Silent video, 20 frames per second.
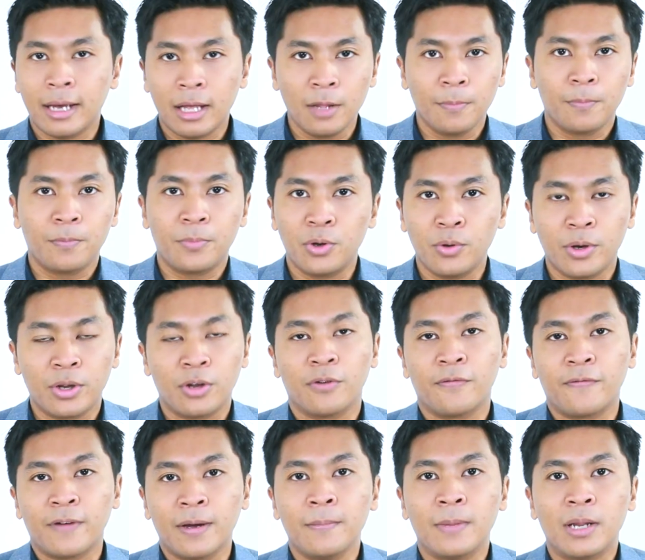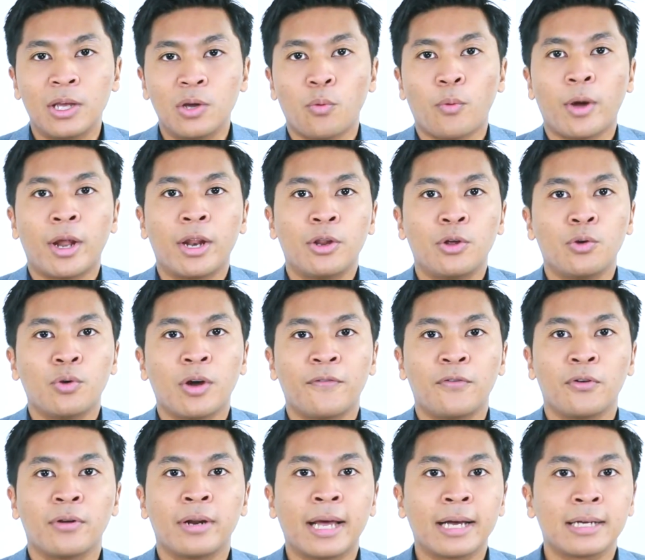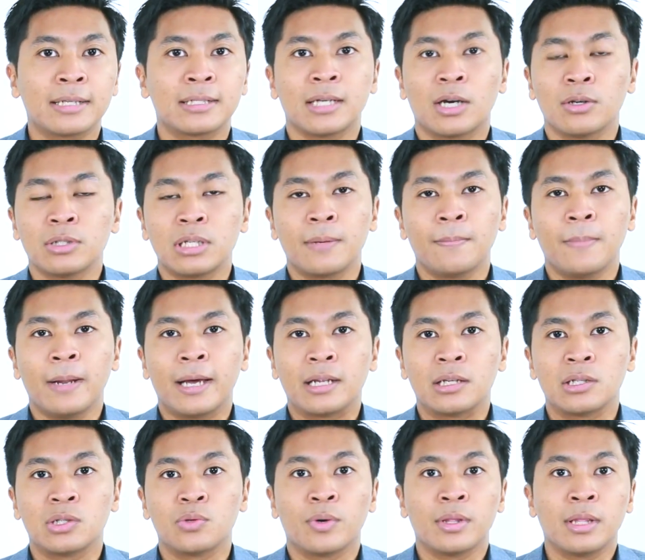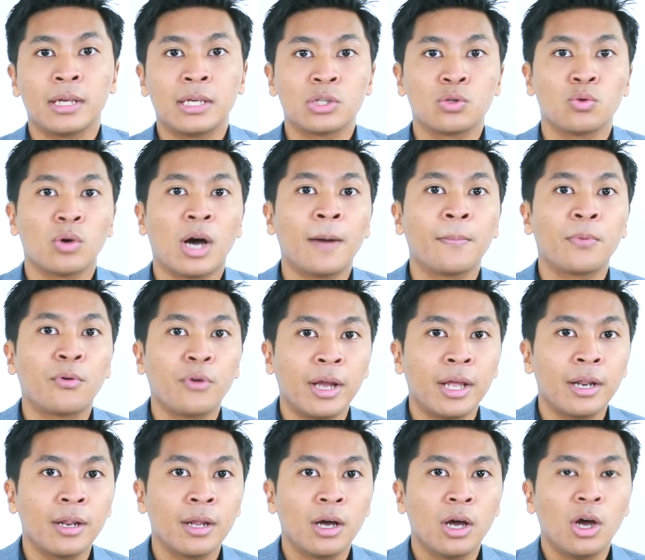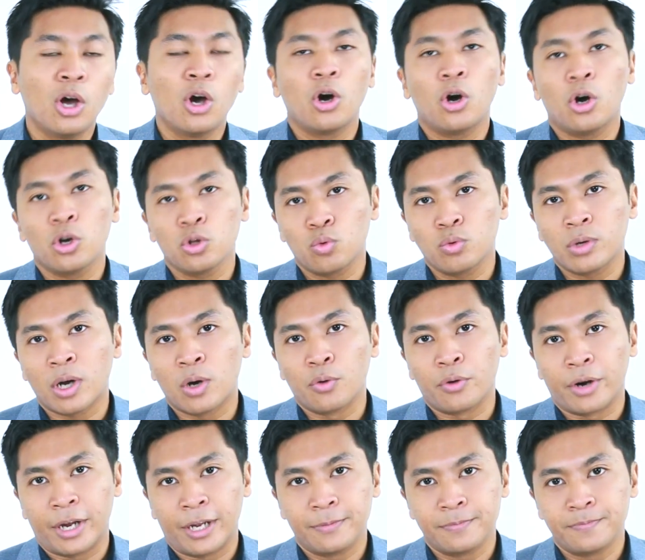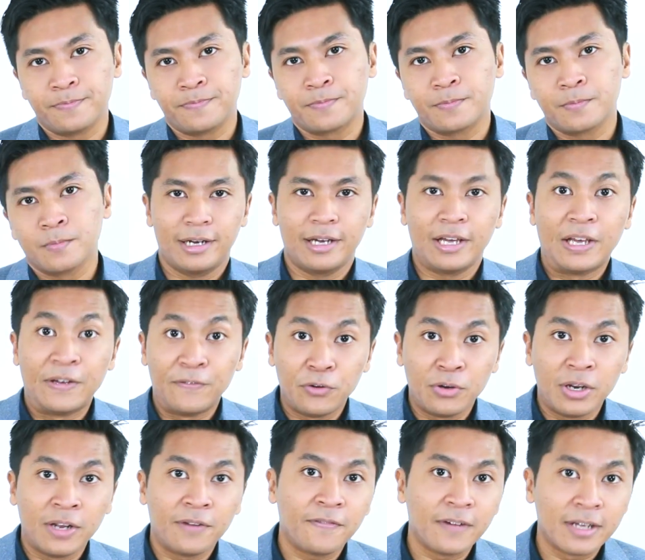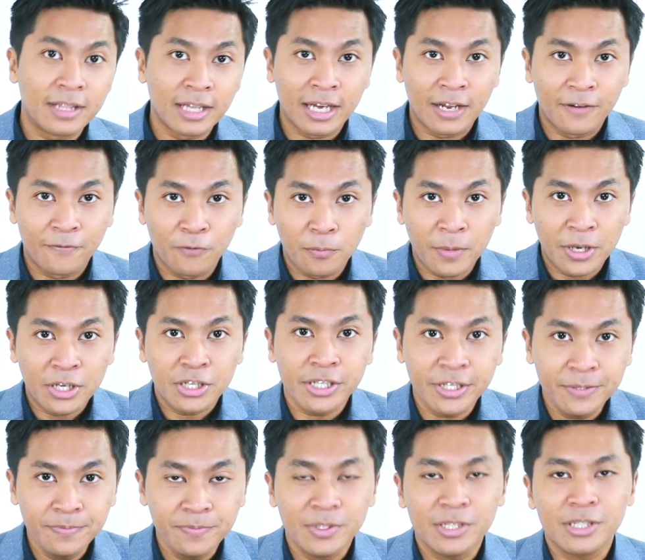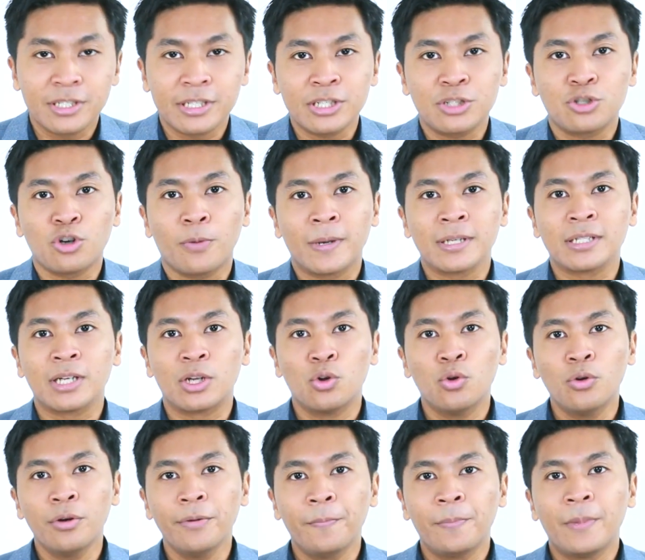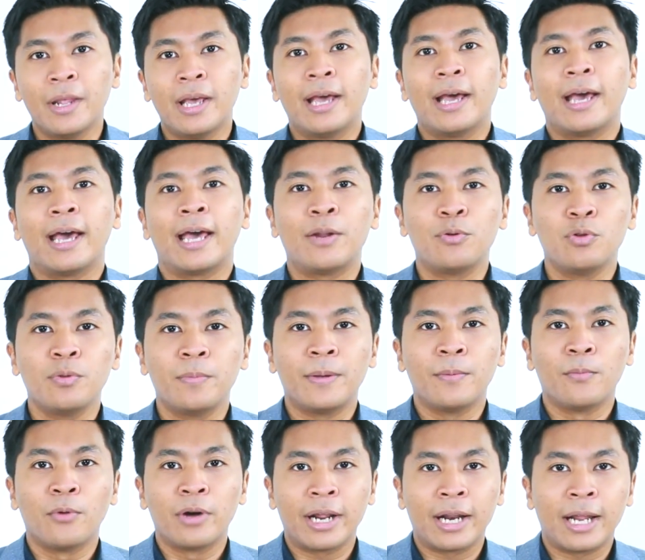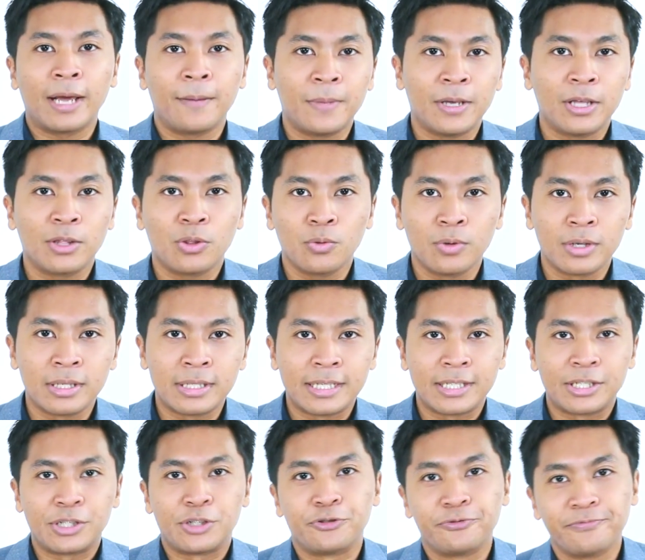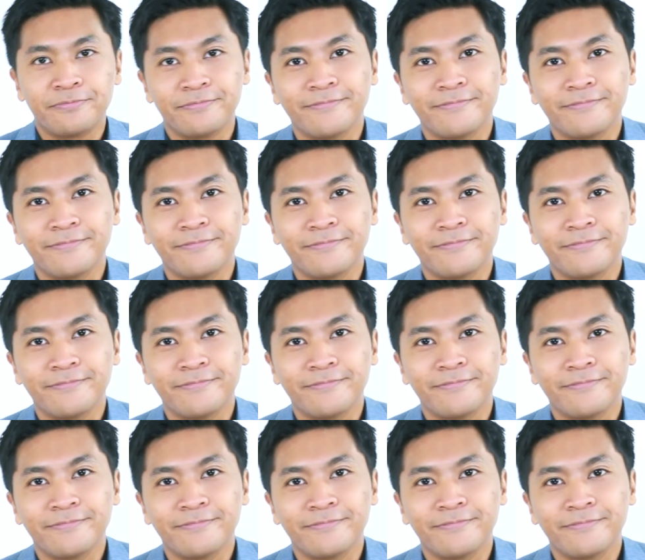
help you and your family when you have your next housing plans, whether it's to upgrade or to downgrade. If you need further information, just drop us a note and we'll be more than happy to assist you.